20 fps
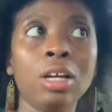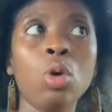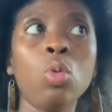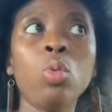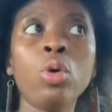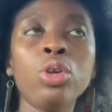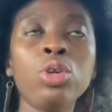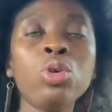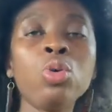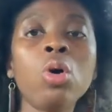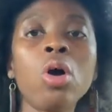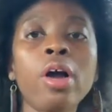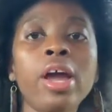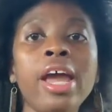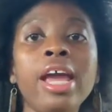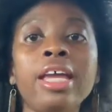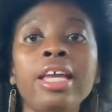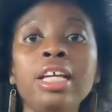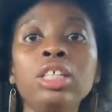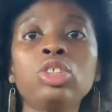When you
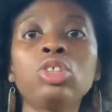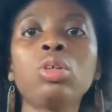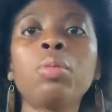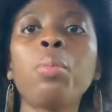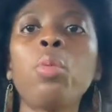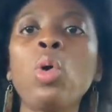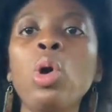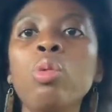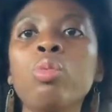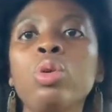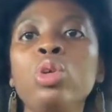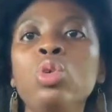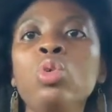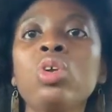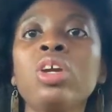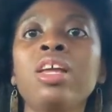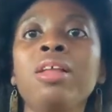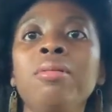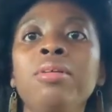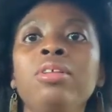can get to the point where you
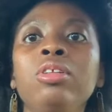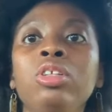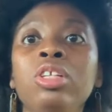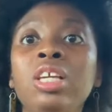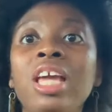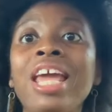can